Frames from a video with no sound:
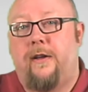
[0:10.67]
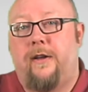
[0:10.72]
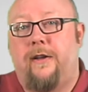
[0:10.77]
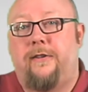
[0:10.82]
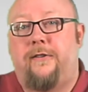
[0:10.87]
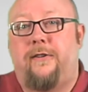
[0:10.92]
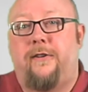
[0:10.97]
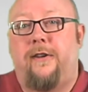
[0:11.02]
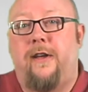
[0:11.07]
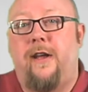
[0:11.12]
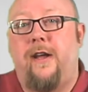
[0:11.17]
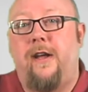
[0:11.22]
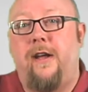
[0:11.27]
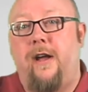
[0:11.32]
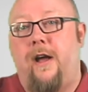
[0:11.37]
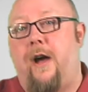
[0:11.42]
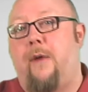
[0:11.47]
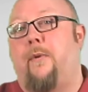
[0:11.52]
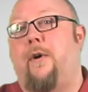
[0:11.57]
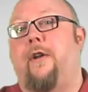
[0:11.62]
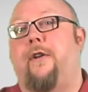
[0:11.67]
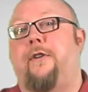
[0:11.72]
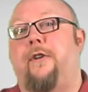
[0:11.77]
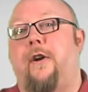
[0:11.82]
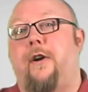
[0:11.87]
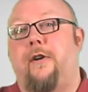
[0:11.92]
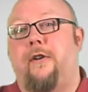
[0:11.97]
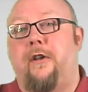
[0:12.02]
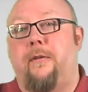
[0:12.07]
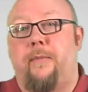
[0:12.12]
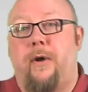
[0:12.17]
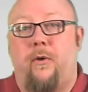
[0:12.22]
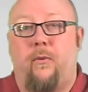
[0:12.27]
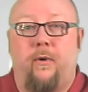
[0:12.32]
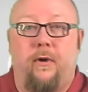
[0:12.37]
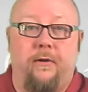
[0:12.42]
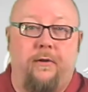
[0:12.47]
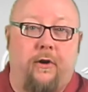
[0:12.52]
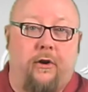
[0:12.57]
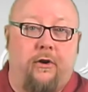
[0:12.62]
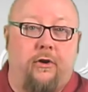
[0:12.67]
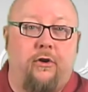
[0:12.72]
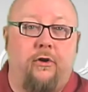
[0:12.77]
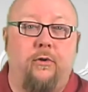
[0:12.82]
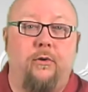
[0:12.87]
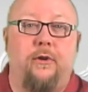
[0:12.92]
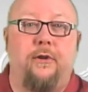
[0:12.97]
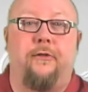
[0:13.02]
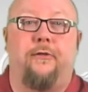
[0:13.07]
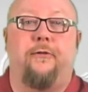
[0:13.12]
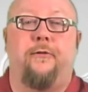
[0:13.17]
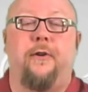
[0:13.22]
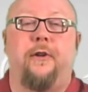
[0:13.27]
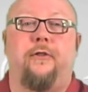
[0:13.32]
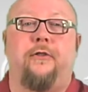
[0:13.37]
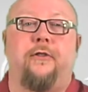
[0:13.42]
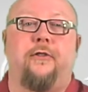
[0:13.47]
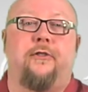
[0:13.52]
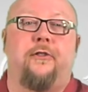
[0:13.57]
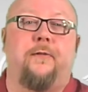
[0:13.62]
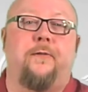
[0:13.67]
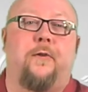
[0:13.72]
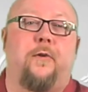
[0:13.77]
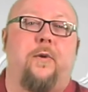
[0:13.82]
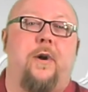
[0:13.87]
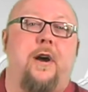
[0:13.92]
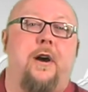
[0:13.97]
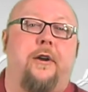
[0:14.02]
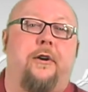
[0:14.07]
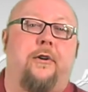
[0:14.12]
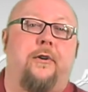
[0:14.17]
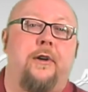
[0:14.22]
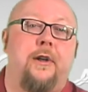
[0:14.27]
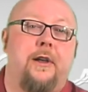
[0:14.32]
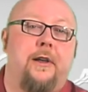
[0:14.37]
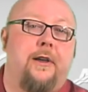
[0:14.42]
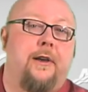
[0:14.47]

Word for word: And today, I want to talk to you about one of the coolest features of Verado.